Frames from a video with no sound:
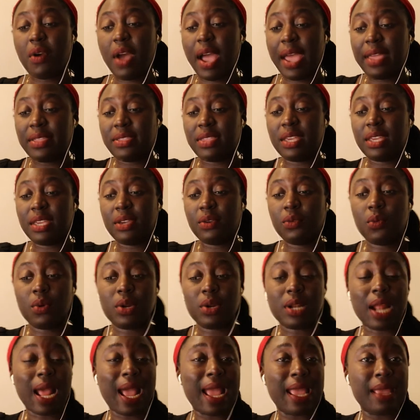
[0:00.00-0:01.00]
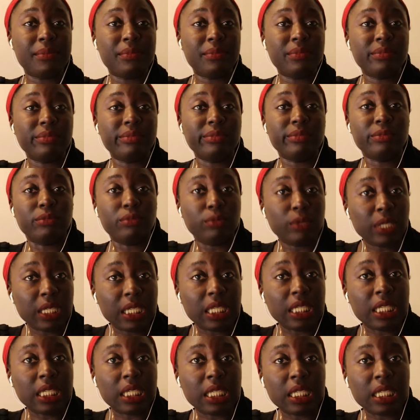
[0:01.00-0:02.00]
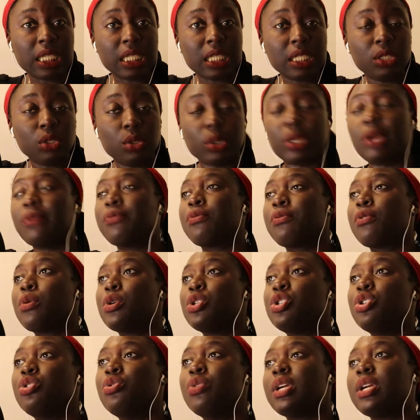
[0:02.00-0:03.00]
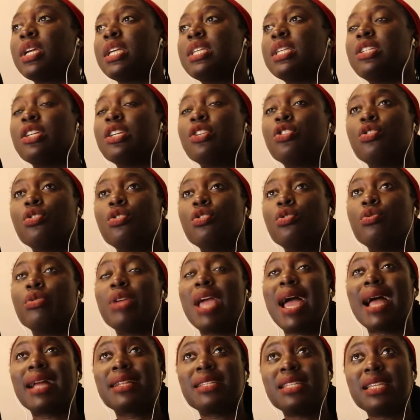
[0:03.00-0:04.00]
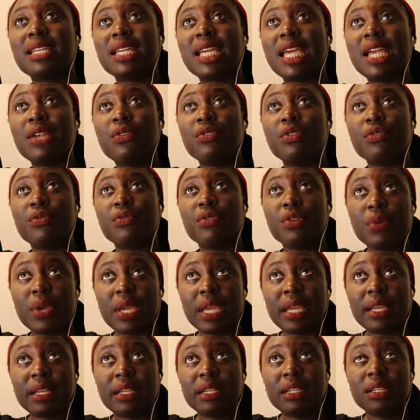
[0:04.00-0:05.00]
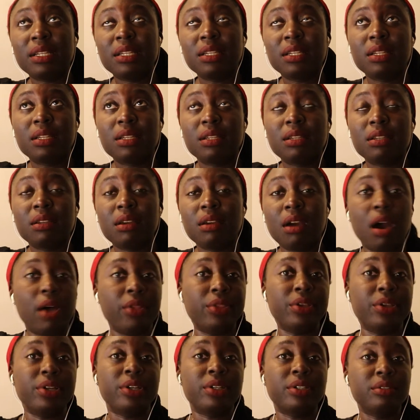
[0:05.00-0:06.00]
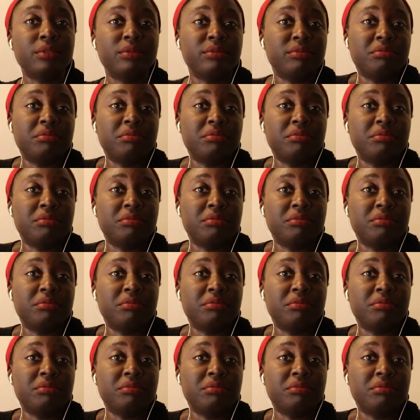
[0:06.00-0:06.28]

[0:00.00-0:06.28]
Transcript: I think what I'm really looking forward to doing is just reacting and reviewing other